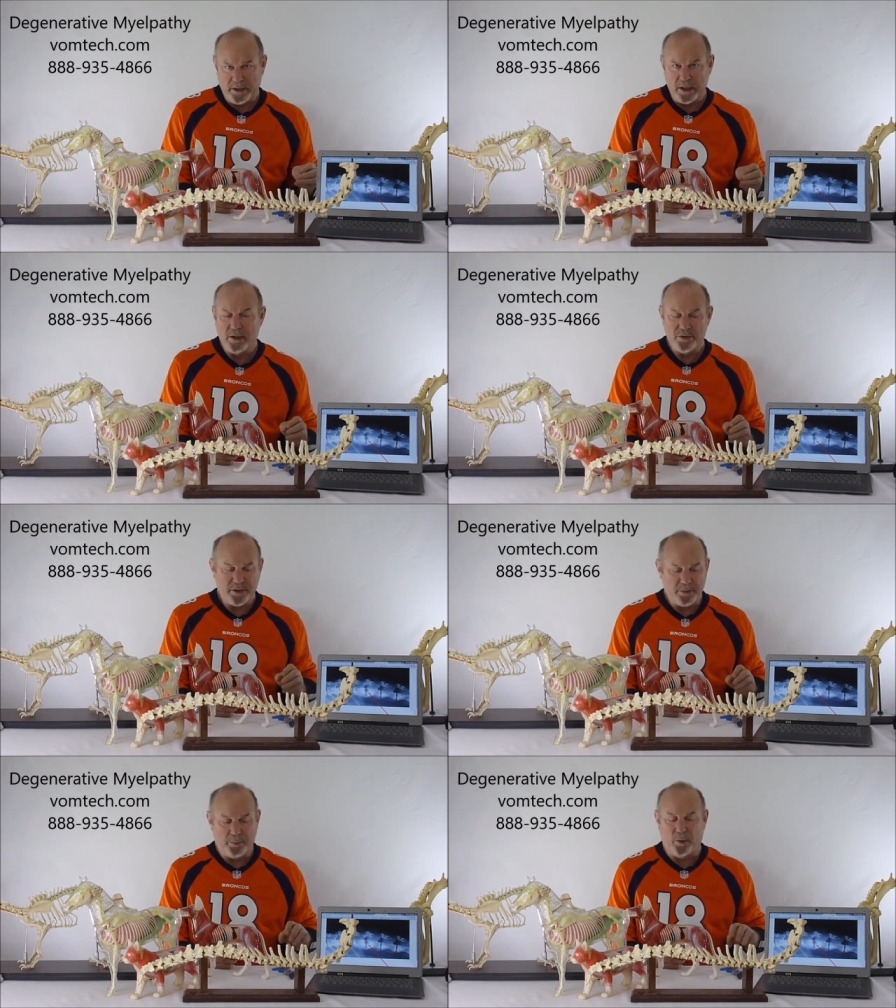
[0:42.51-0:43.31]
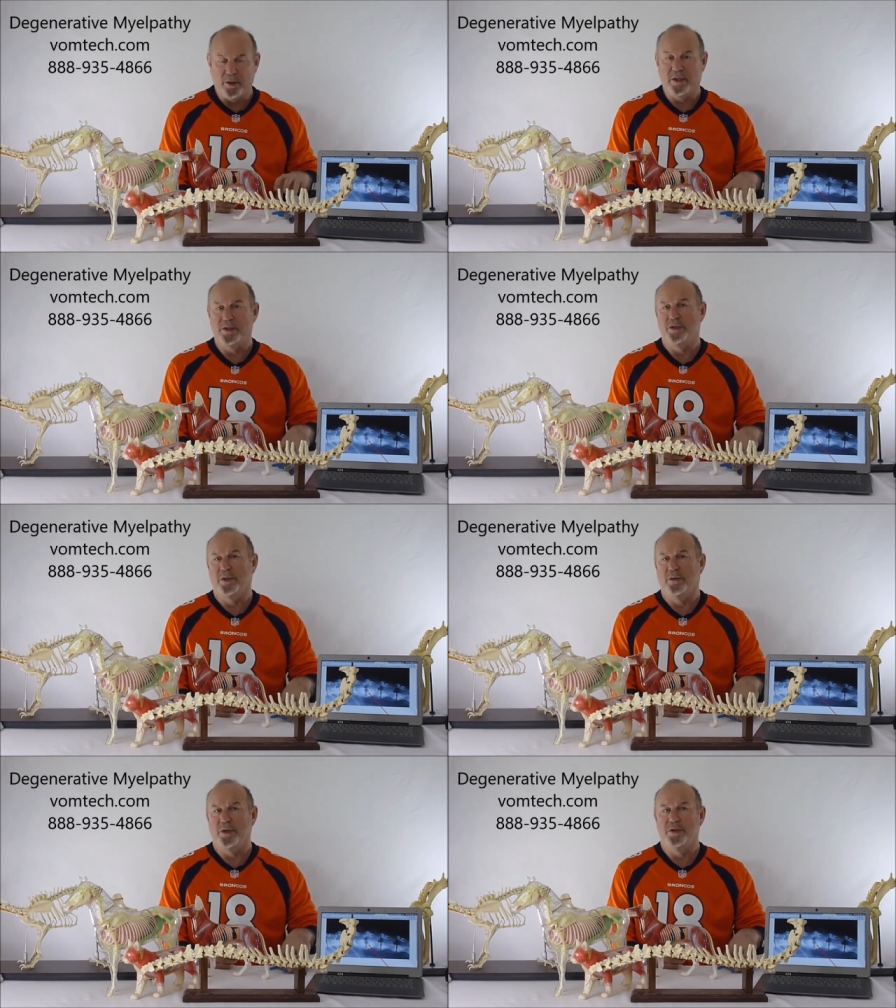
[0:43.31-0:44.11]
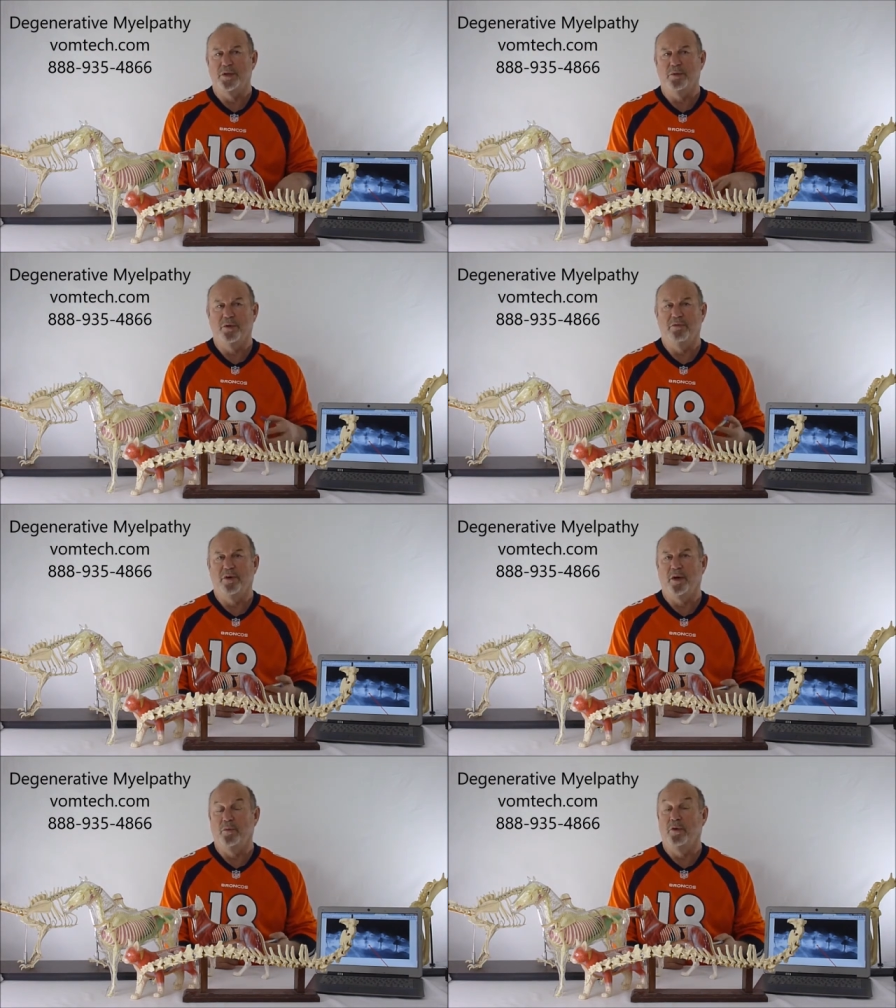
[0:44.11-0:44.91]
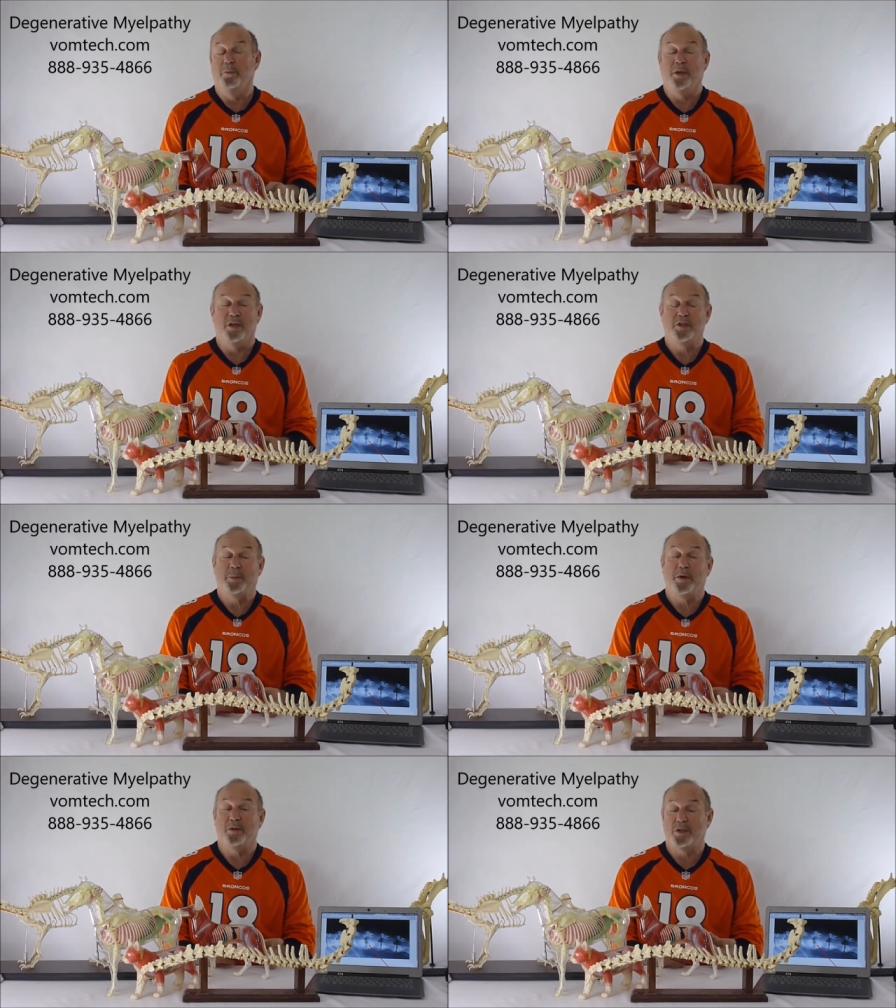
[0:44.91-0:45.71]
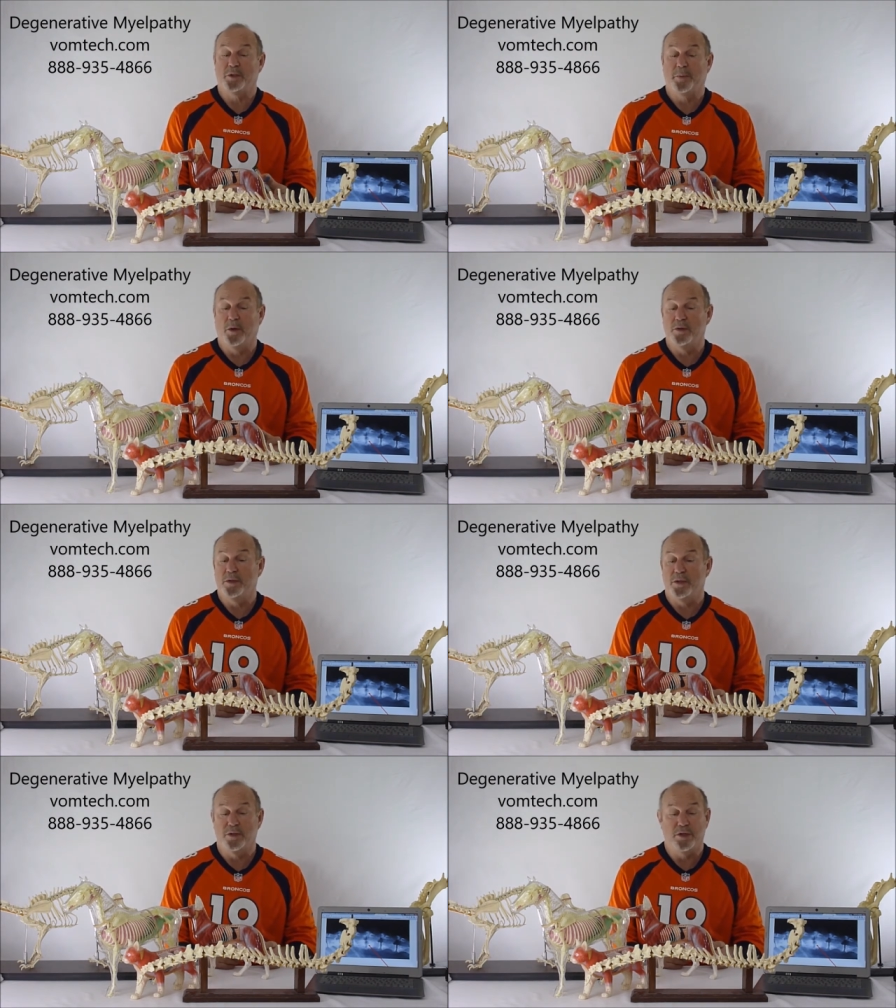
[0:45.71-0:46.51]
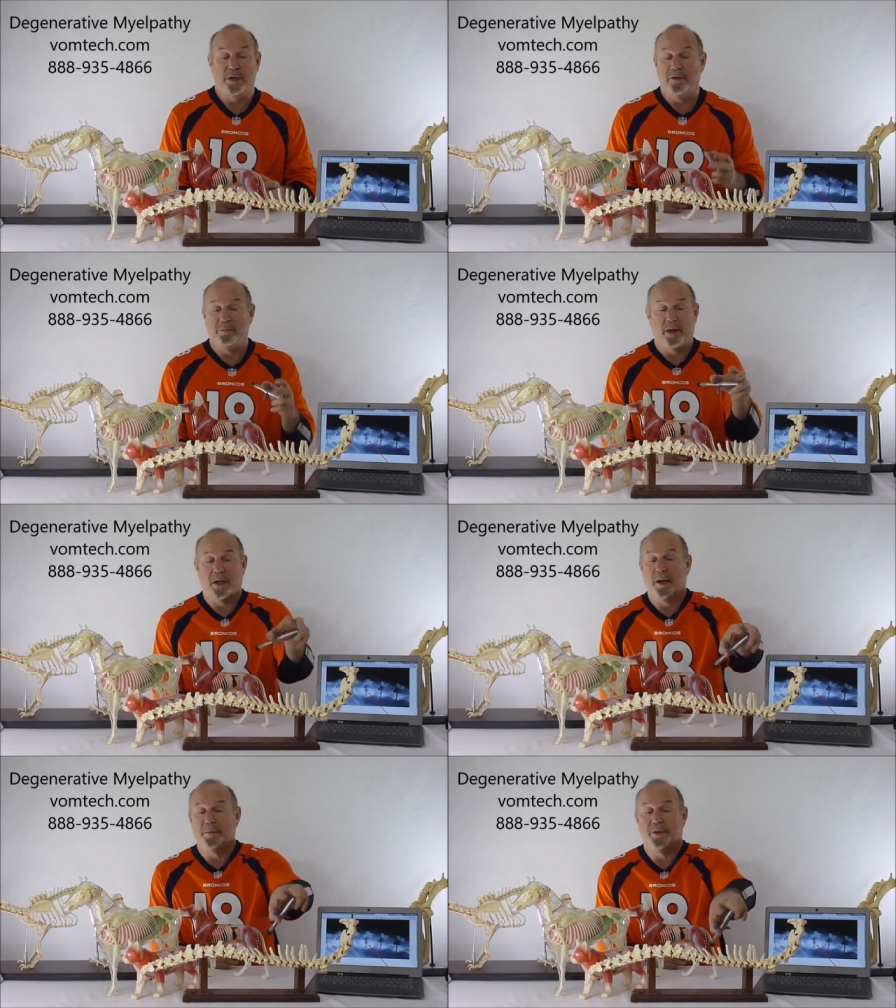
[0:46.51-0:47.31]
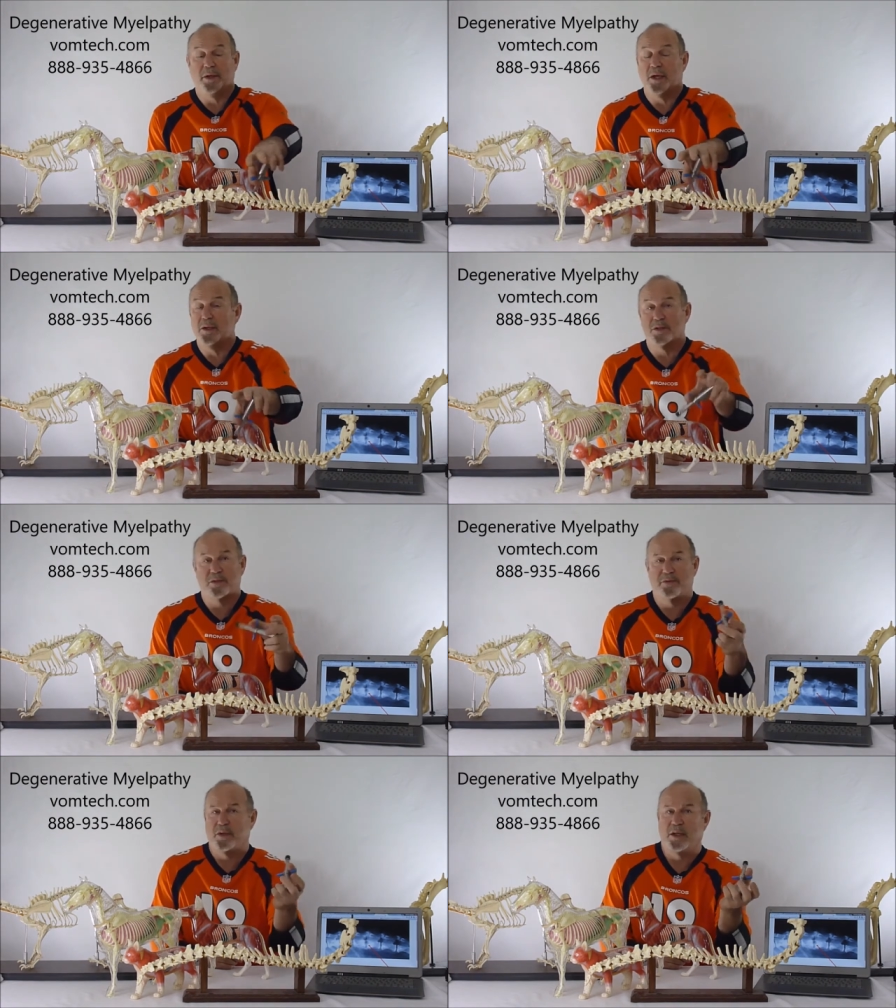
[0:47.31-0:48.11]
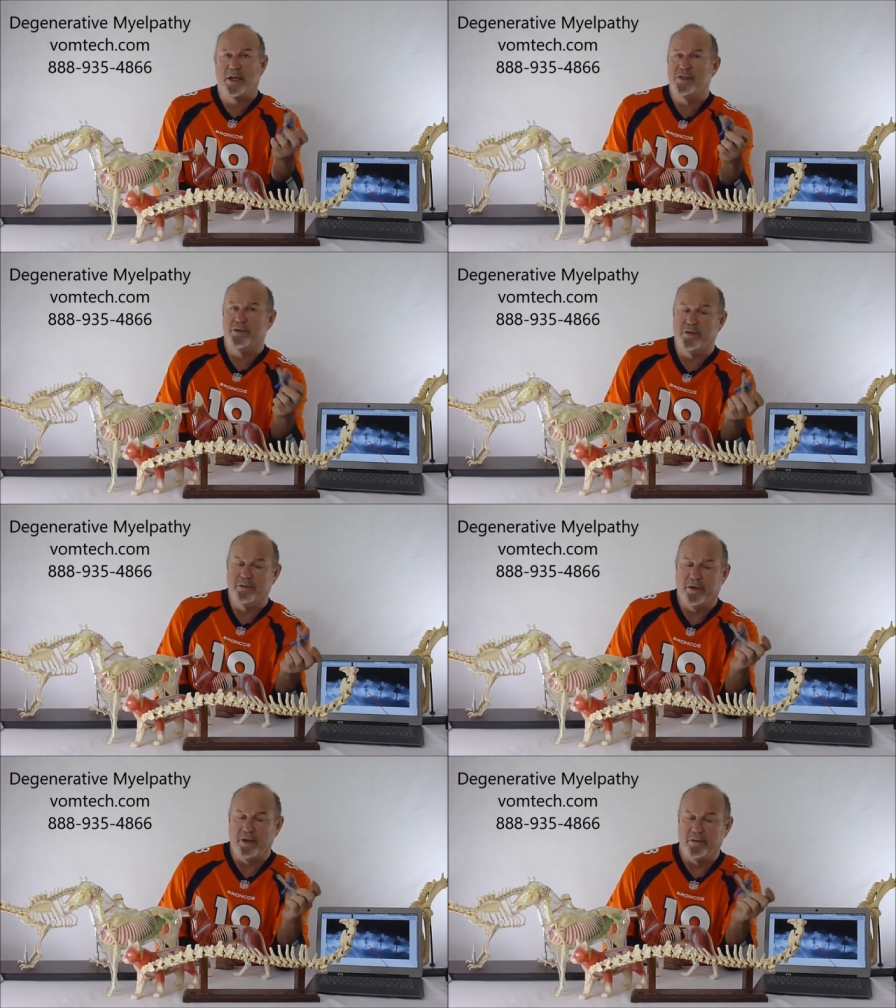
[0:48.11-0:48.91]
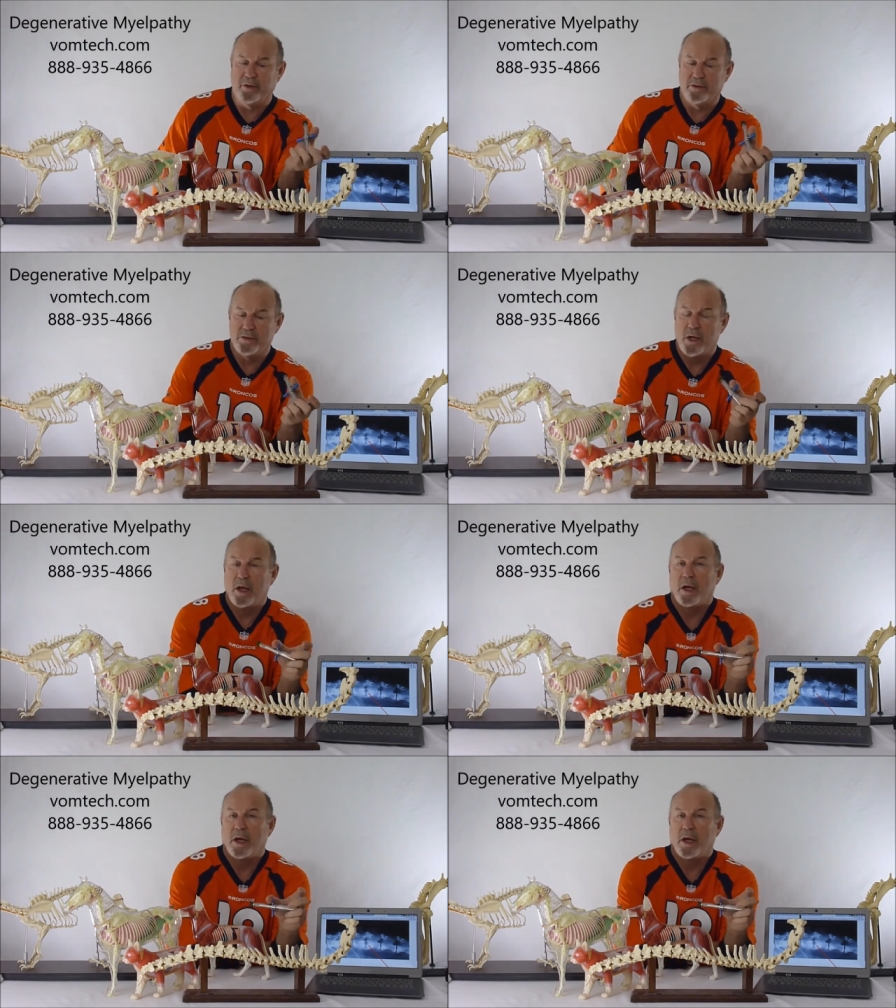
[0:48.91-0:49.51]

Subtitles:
And here's an important consideration that we found. We've been exposed to degenerative myelopathy cases for the last 35 years.